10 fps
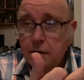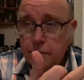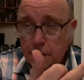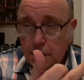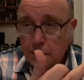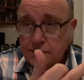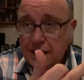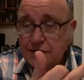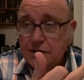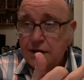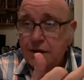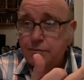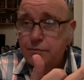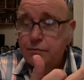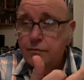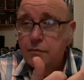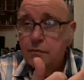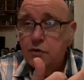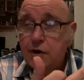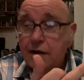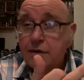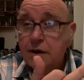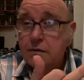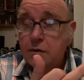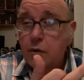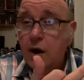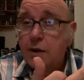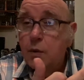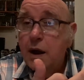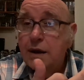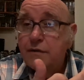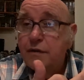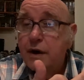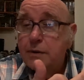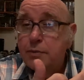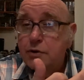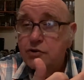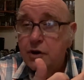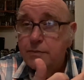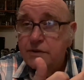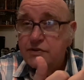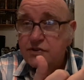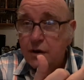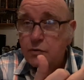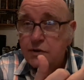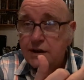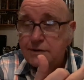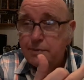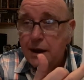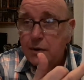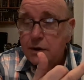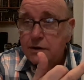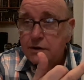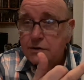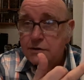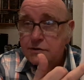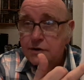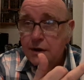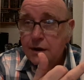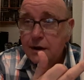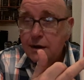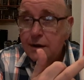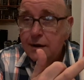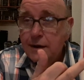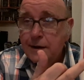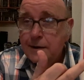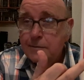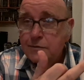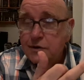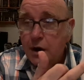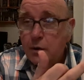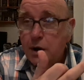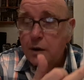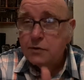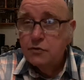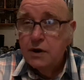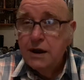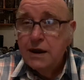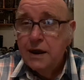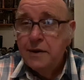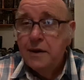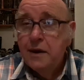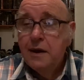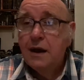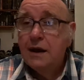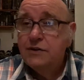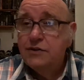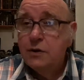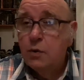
And I was actually travelling quite a way to find a bookshop that sold these Penguin editions. So I was reading H.G.